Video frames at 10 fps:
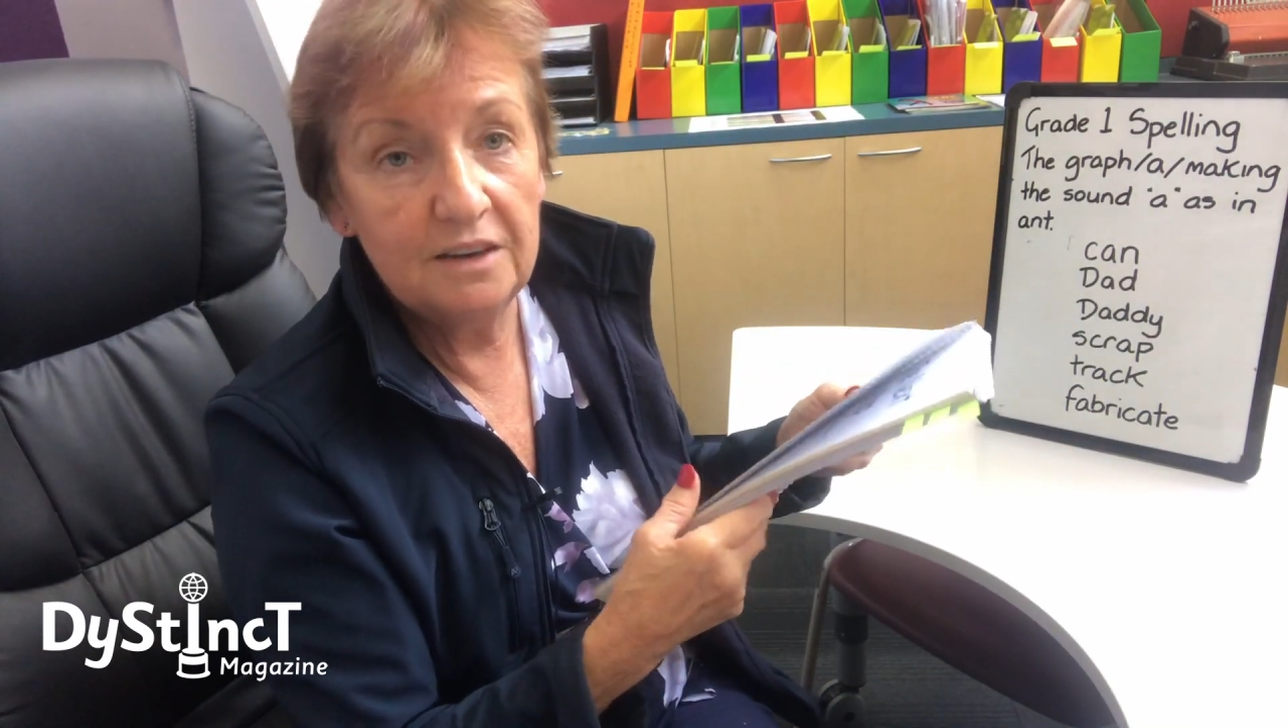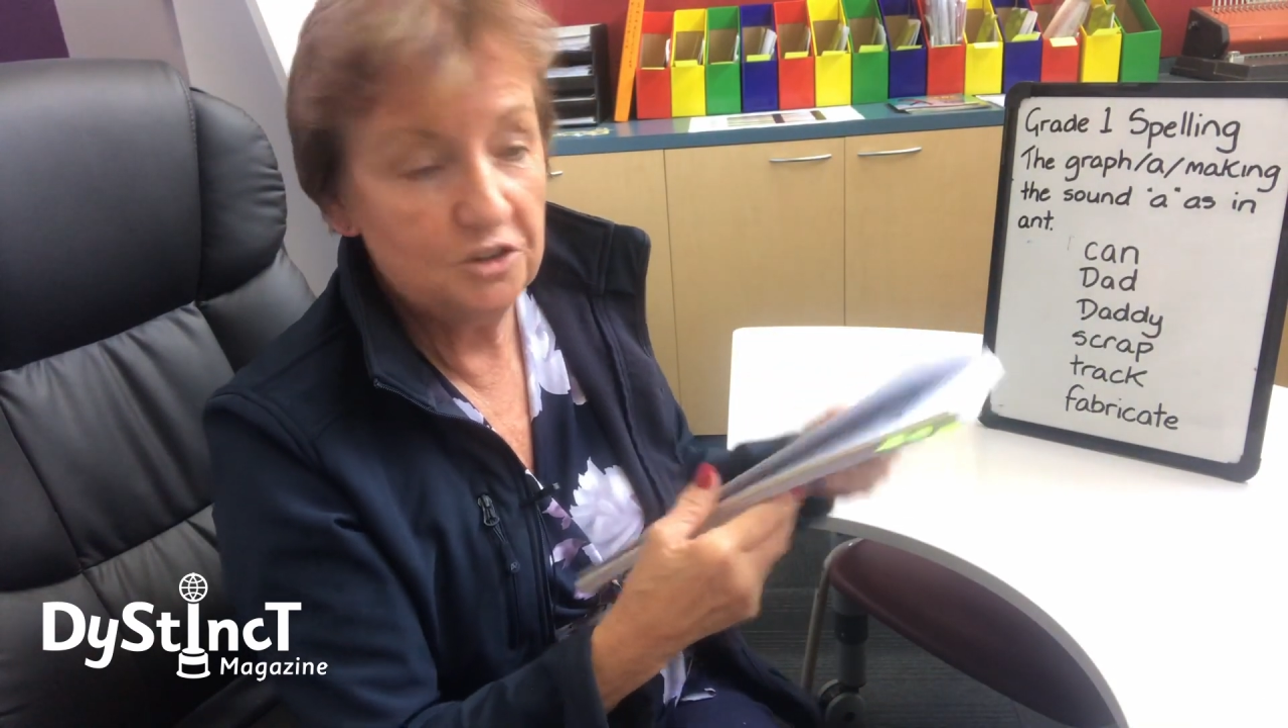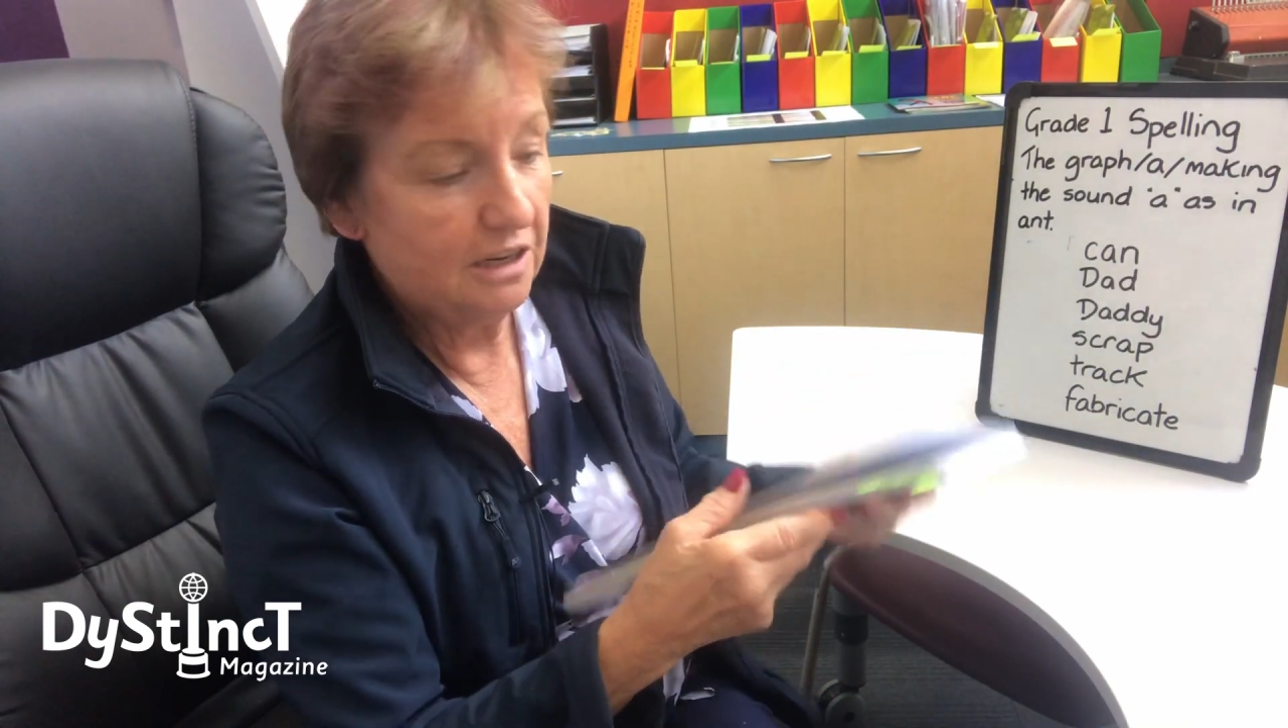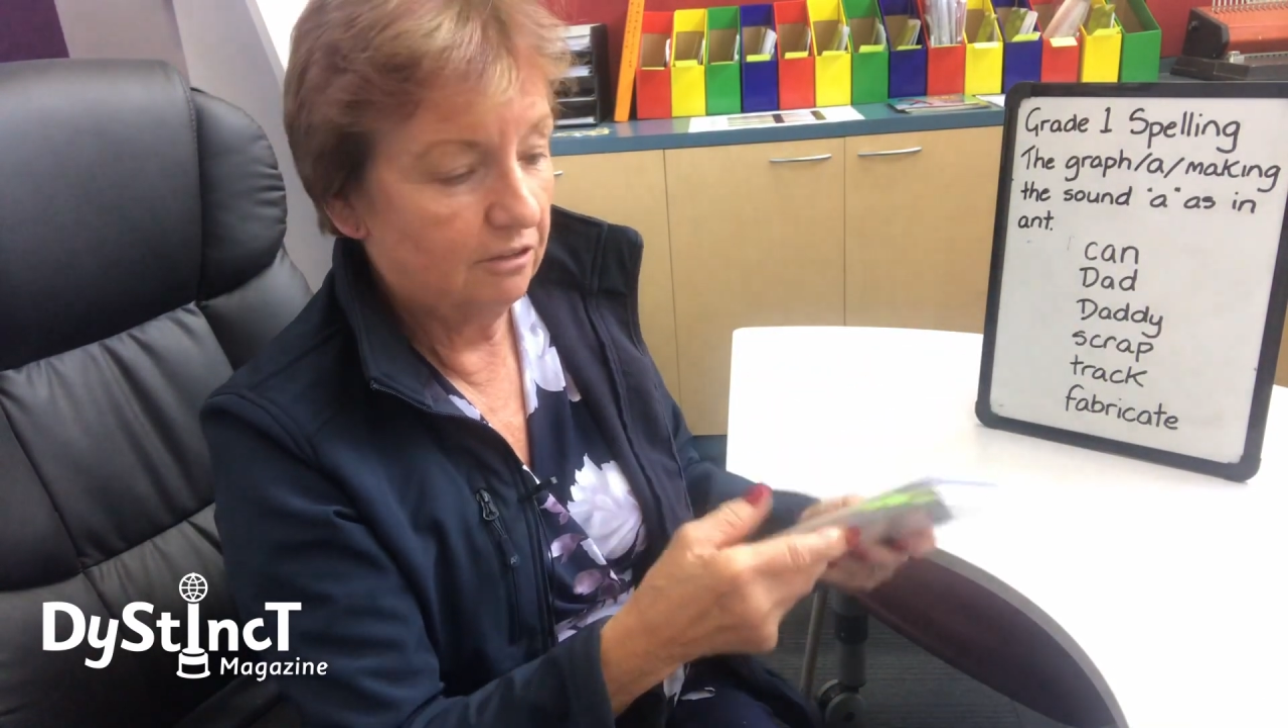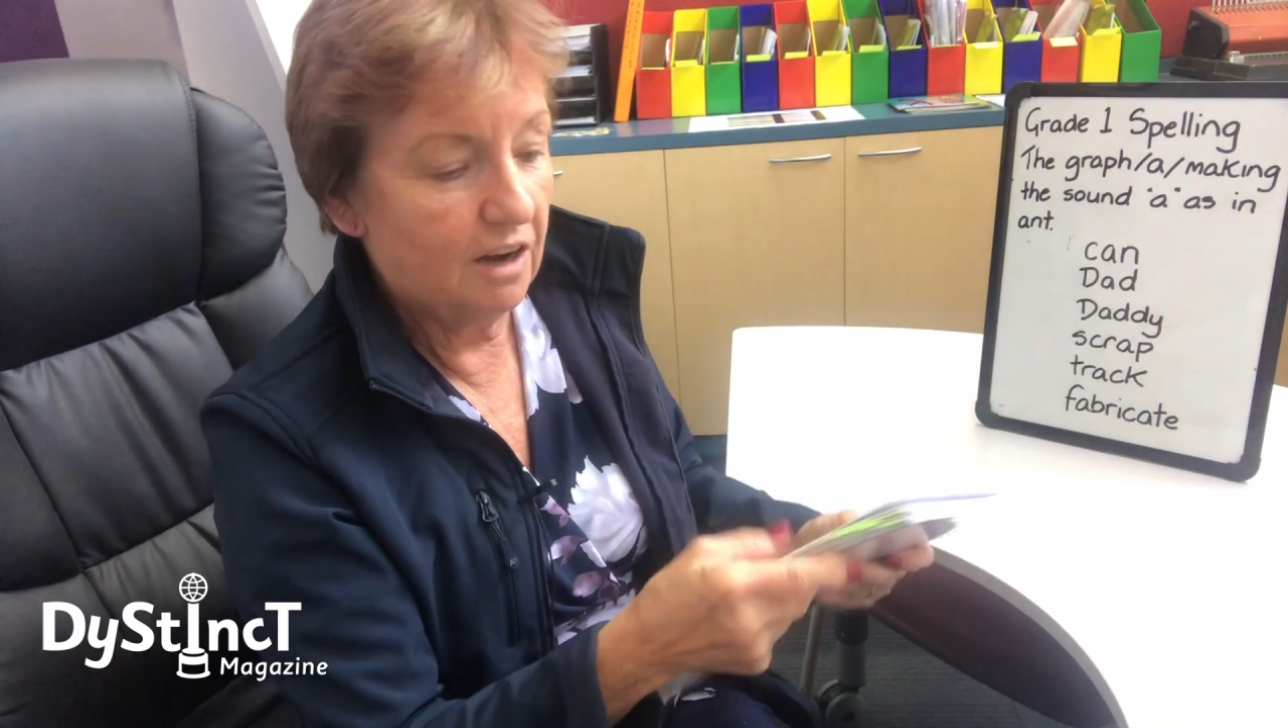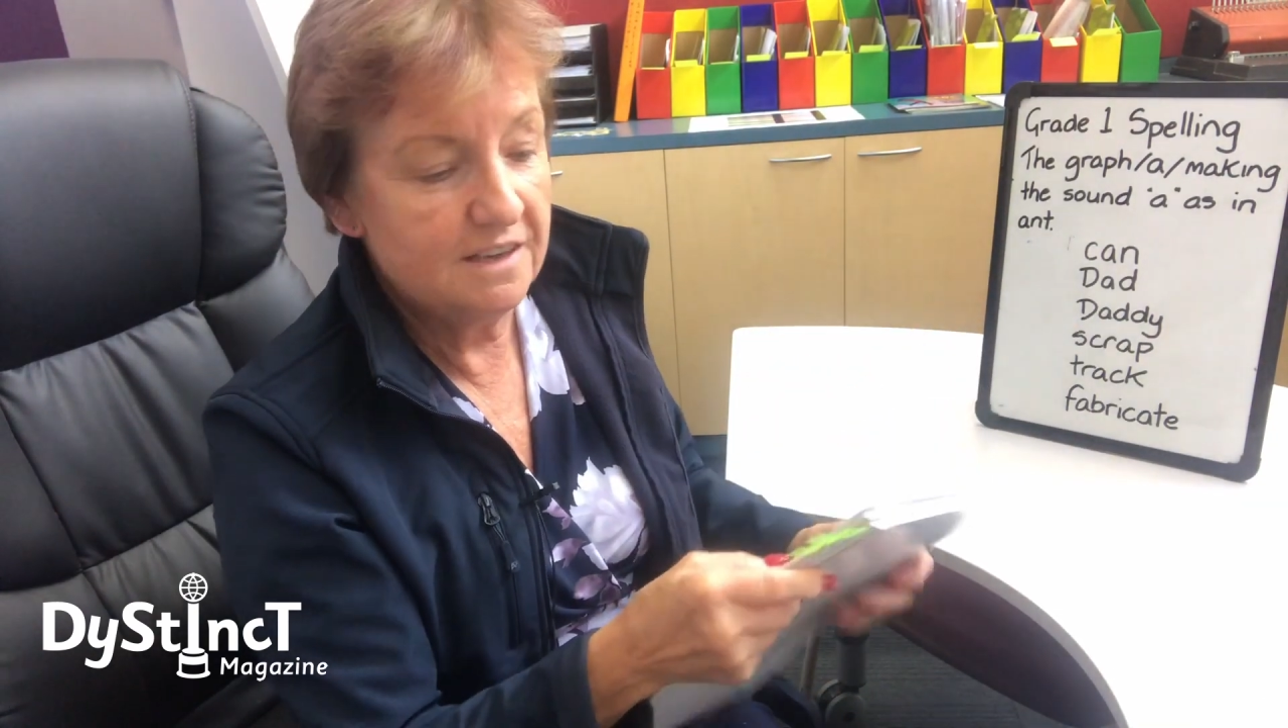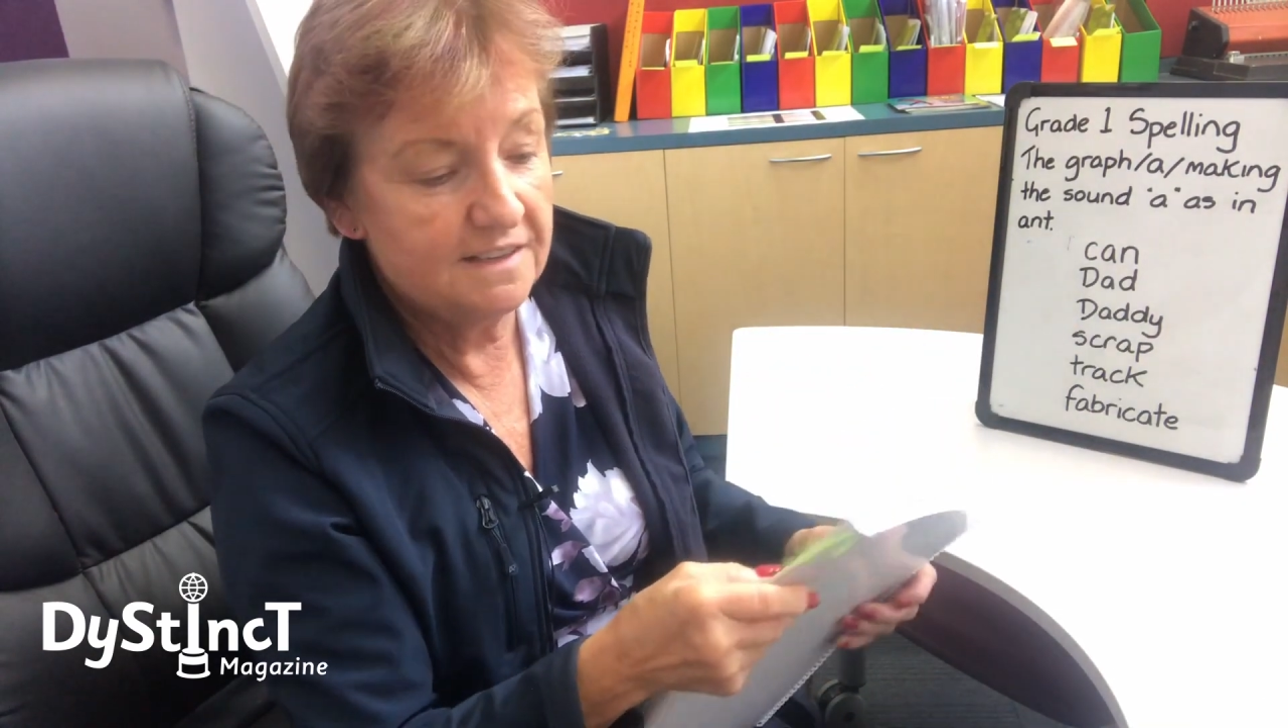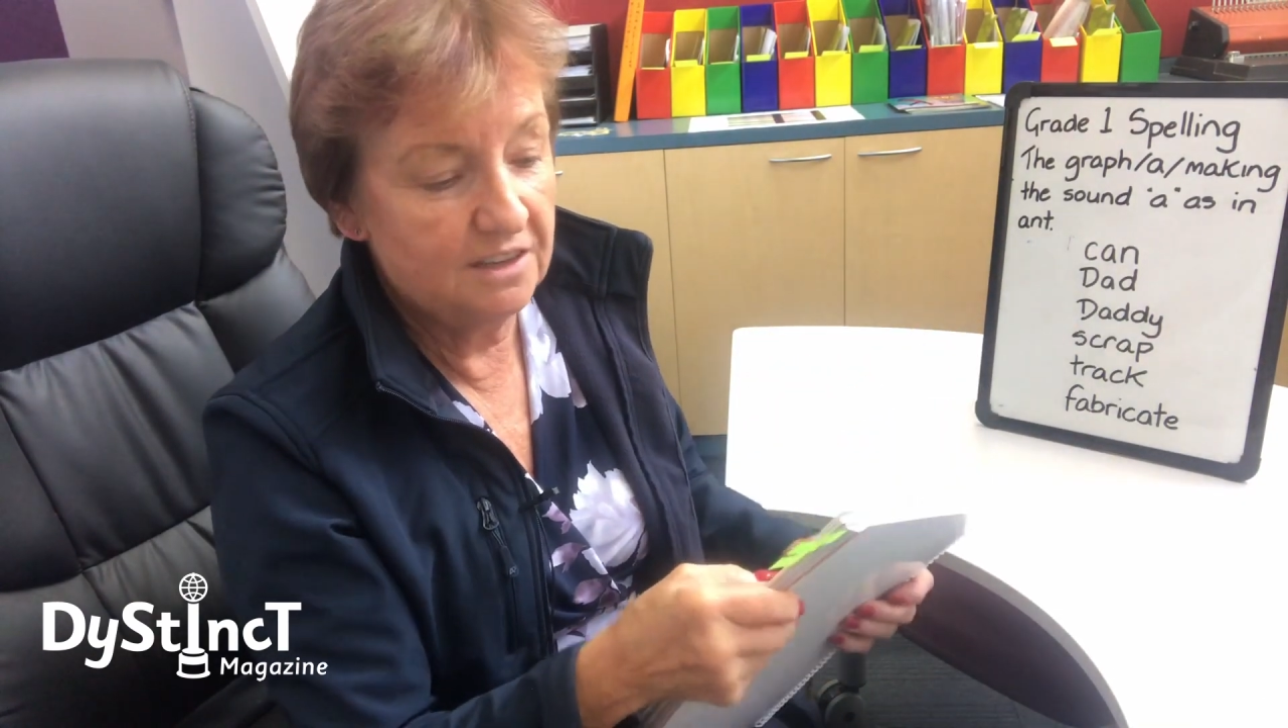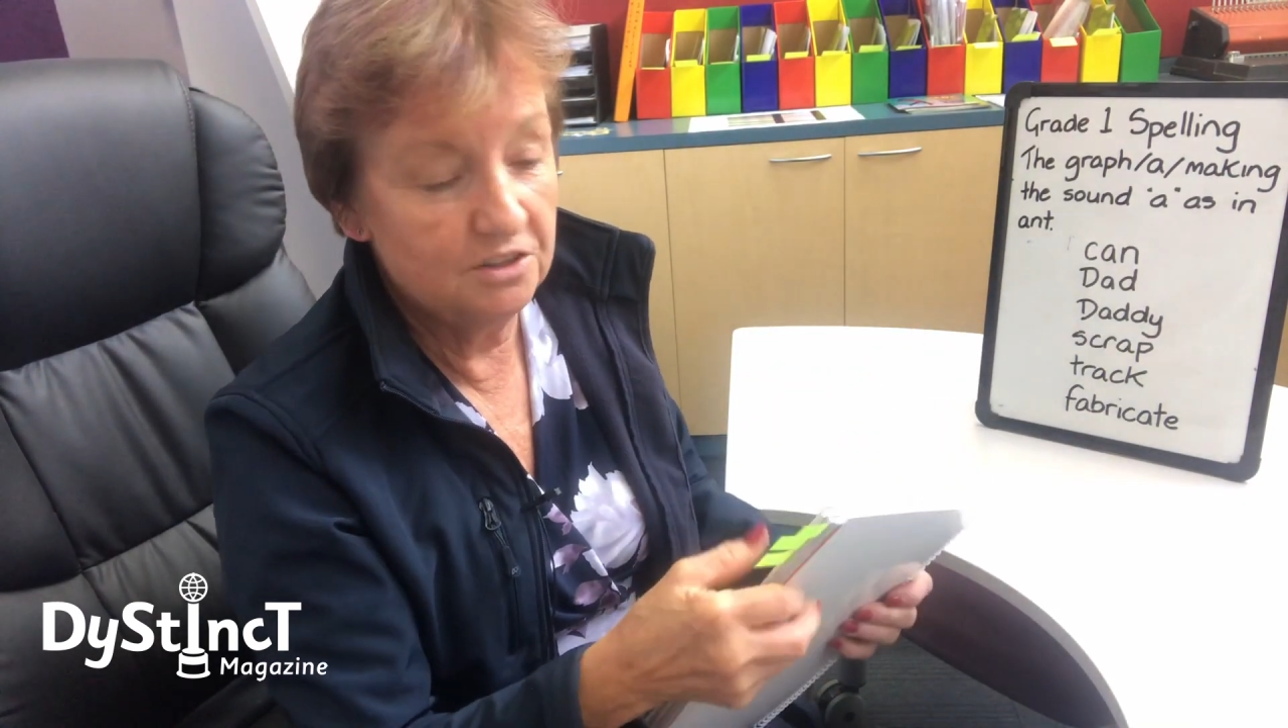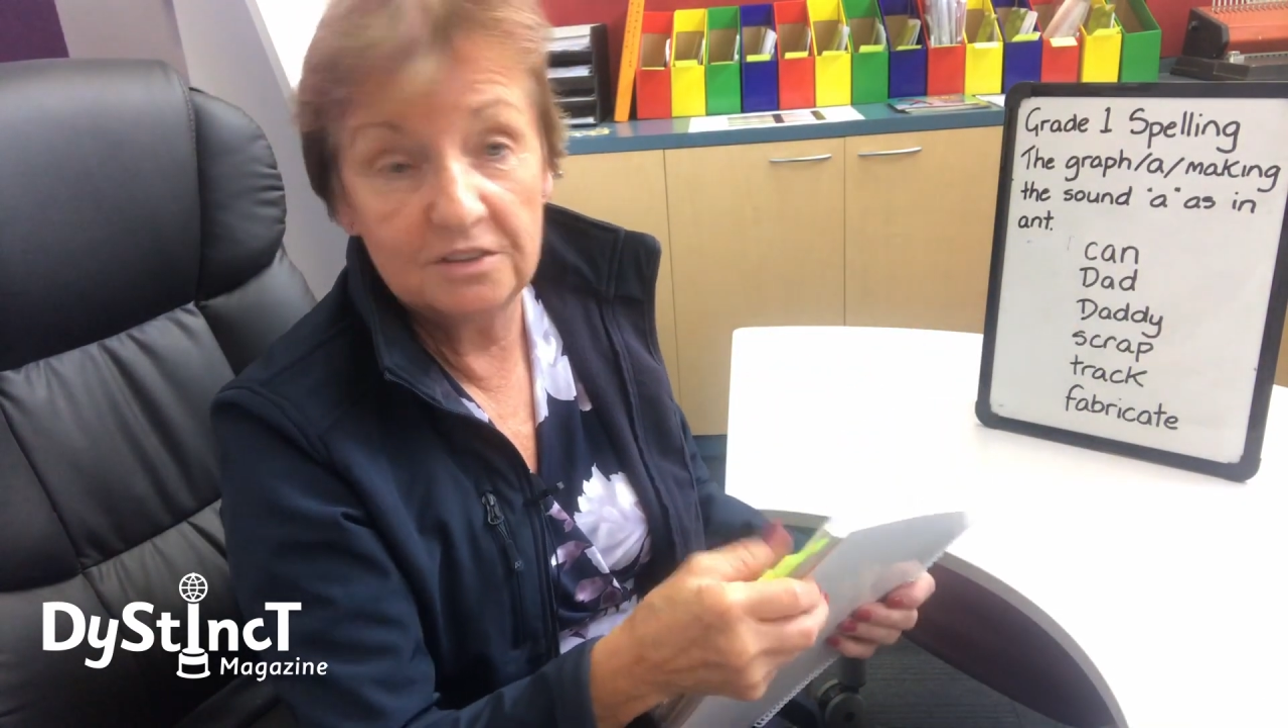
generalisations